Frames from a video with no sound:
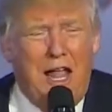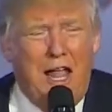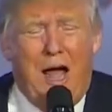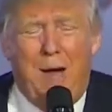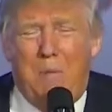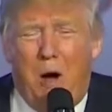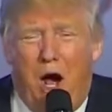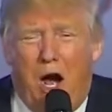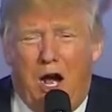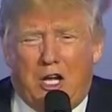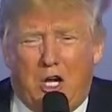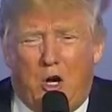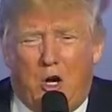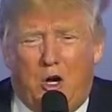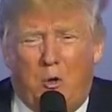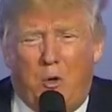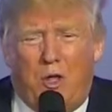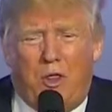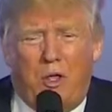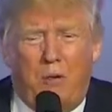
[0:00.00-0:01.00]
I'm
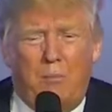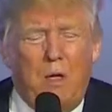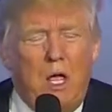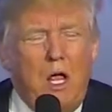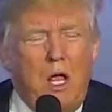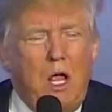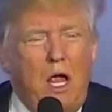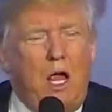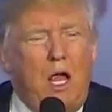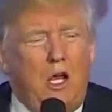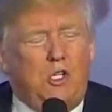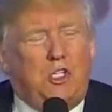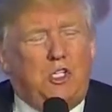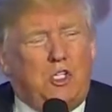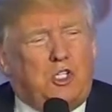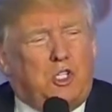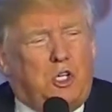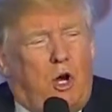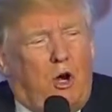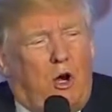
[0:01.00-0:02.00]
arguing with them. Here's
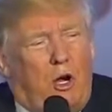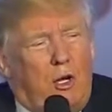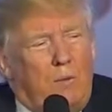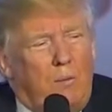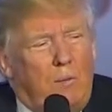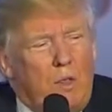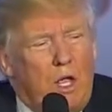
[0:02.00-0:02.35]
the story.